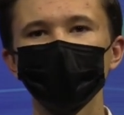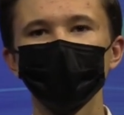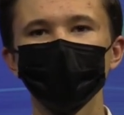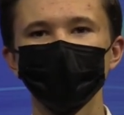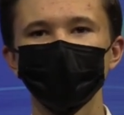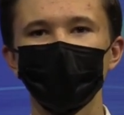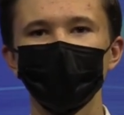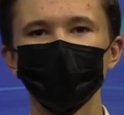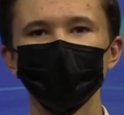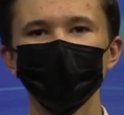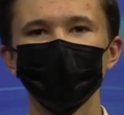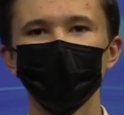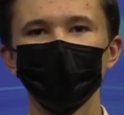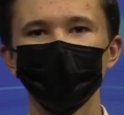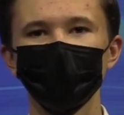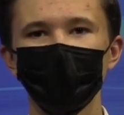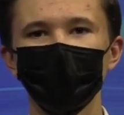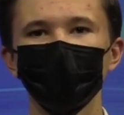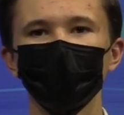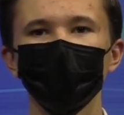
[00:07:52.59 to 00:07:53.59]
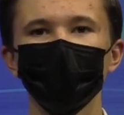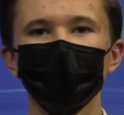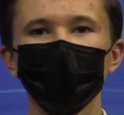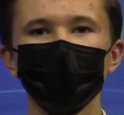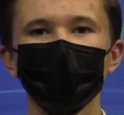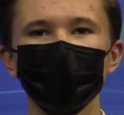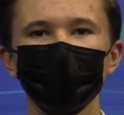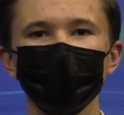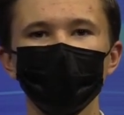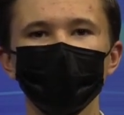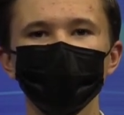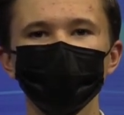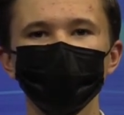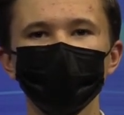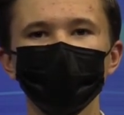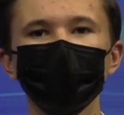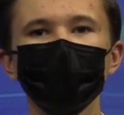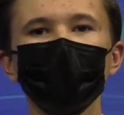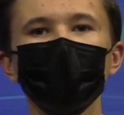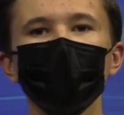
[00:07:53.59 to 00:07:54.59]
at sandi.net with the
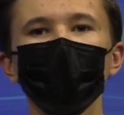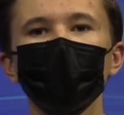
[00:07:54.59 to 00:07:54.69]
information